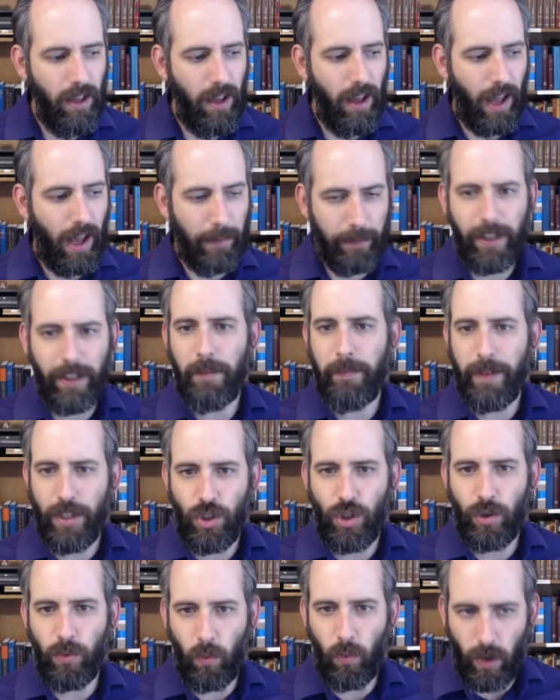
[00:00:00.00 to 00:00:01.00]
I'm going to
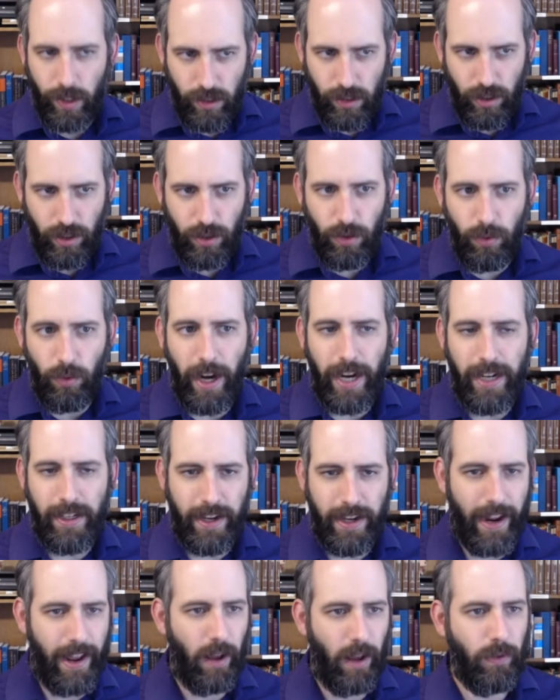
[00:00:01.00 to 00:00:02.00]
mention one to you right
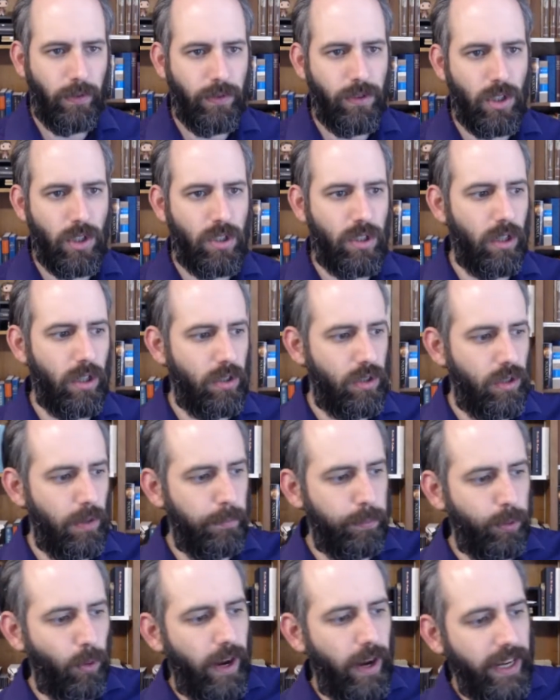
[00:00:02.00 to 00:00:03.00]
now, just to
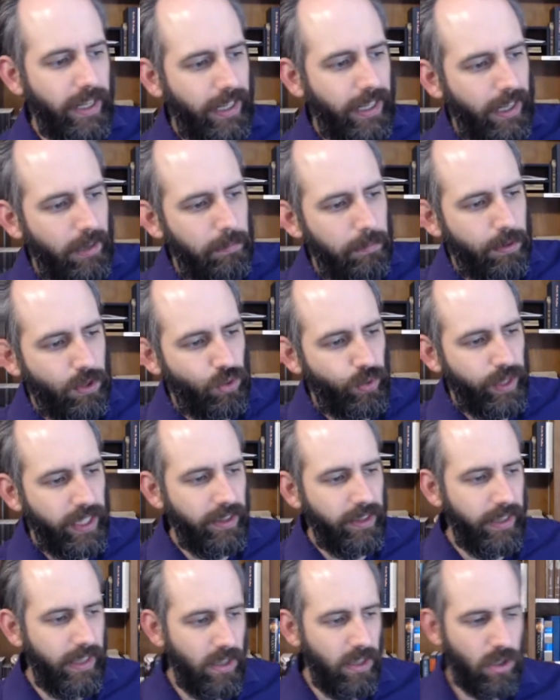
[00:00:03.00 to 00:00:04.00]
break in between
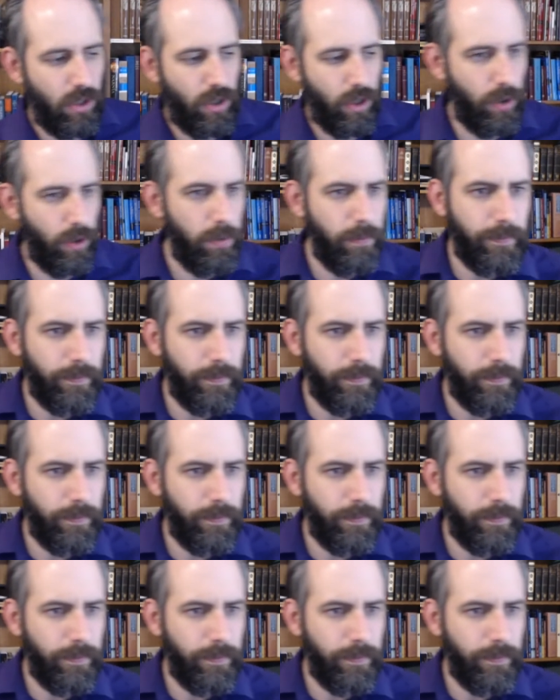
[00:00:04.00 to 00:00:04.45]
these two.